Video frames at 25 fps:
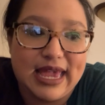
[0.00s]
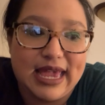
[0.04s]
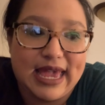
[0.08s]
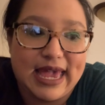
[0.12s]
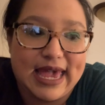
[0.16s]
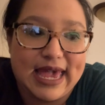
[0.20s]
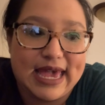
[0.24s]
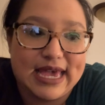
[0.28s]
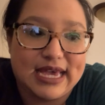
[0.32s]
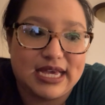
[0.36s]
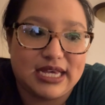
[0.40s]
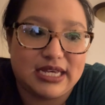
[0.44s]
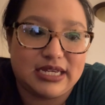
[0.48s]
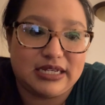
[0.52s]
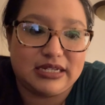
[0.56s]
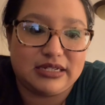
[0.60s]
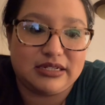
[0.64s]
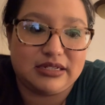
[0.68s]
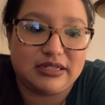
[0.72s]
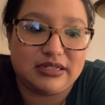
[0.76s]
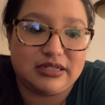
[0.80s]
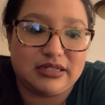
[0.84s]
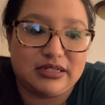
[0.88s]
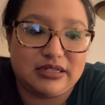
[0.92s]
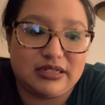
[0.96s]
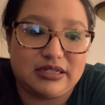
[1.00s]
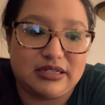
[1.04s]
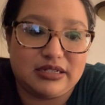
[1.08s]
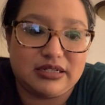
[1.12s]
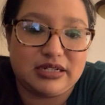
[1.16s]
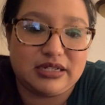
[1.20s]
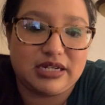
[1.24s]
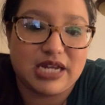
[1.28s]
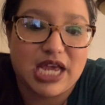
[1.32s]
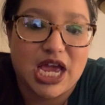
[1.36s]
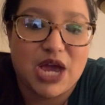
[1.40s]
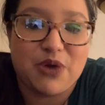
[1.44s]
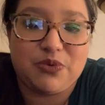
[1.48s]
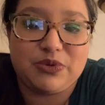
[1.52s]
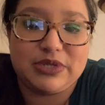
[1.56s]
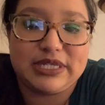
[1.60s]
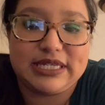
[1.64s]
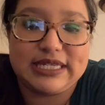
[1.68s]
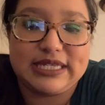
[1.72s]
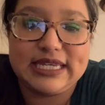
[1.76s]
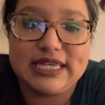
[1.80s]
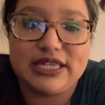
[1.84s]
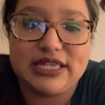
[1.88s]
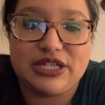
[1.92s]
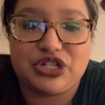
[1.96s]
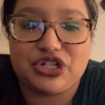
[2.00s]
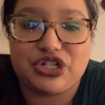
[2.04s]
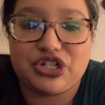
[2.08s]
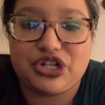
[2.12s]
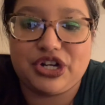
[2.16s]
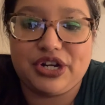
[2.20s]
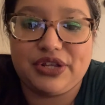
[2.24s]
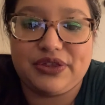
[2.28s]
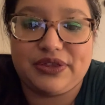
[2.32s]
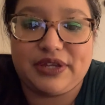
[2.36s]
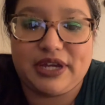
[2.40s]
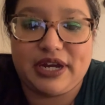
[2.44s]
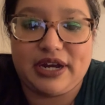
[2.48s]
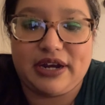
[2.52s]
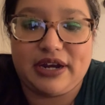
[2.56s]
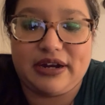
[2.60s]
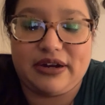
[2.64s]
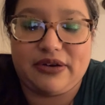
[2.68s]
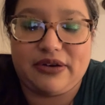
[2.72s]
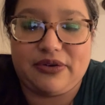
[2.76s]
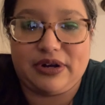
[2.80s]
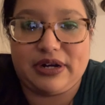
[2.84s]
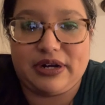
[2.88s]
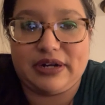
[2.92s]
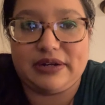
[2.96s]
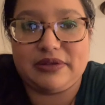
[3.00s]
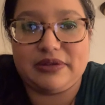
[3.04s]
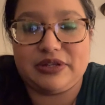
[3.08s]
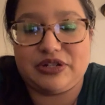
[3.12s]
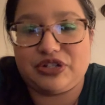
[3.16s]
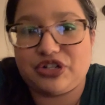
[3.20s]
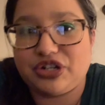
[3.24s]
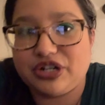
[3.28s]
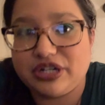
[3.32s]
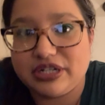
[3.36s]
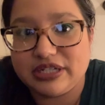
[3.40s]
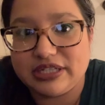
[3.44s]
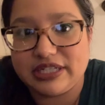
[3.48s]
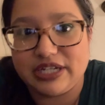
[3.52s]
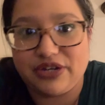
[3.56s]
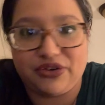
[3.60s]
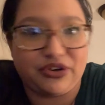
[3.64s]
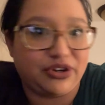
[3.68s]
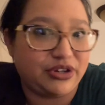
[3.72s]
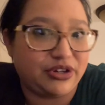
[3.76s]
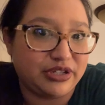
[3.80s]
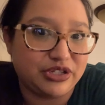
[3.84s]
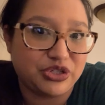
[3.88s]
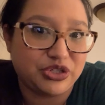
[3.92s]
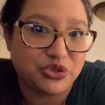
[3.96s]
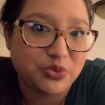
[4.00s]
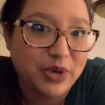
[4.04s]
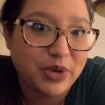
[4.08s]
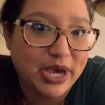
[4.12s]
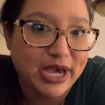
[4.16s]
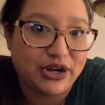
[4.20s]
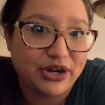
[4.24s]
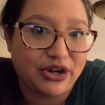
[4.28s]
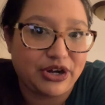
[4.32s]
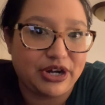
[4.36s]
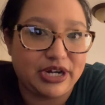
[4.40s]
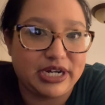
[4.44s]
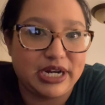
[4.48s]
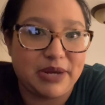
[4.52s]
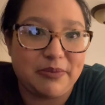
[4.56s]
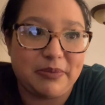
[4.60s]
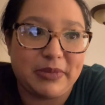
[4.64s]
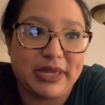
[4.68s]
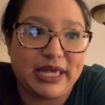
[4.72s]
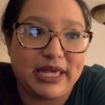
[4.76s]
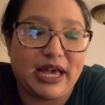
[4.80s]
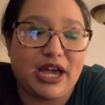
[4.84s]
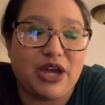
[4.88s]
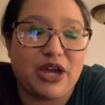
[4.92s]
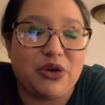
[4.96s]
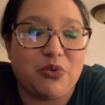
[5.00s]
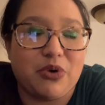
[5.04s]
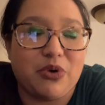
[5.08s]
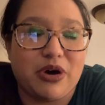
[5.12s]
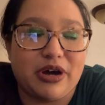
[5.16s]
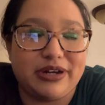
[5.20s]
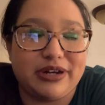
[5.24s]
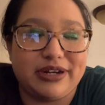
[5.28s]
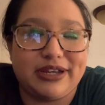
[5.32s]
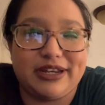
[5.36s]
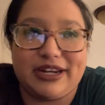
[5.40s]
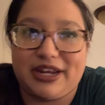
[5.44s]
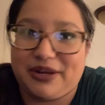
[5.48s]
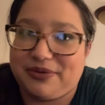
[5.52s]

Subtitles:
And I would see the shirt there or the jersey or the sweater. And I'm like, I want it.